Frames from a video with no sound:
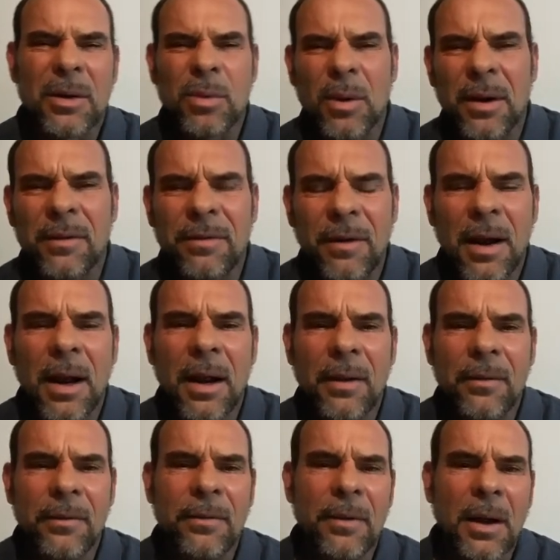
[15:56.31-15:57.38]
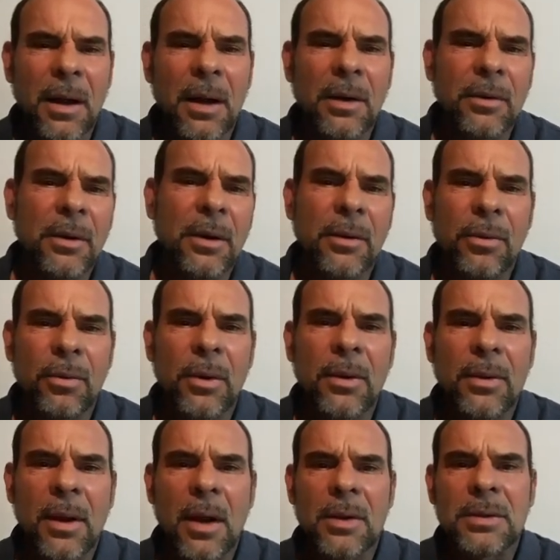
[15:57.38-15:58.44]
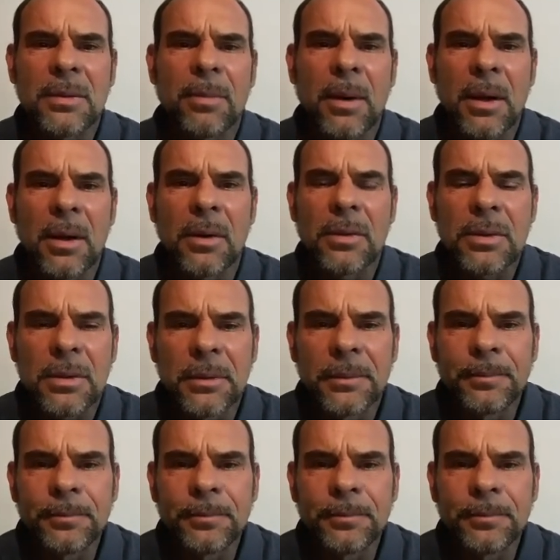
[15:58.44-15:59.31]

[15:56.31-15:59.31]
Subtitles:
2,500, 3,000 pounds.